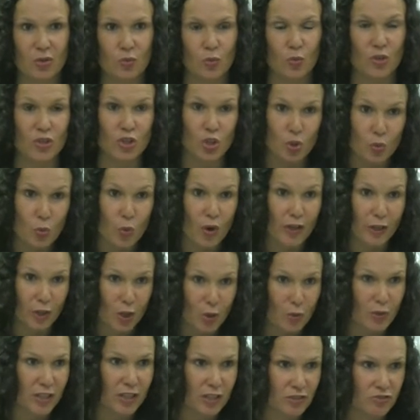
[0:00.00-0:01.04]
When you want to
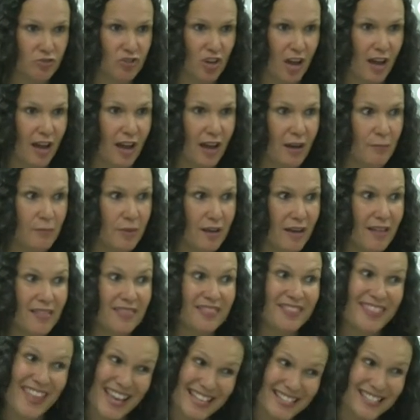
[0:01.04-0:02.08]
go get a job,
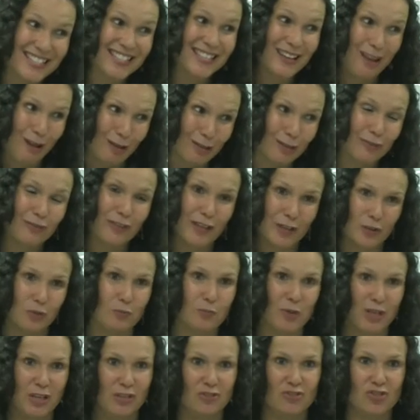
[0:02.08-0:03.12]
that's an elevator
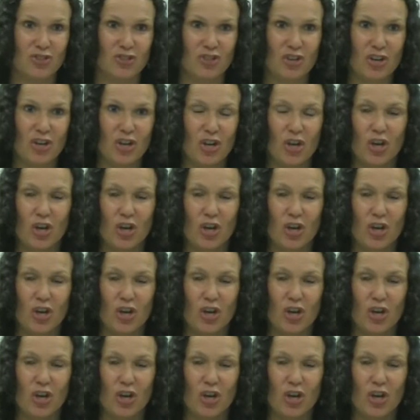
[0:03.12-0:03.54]
pitch.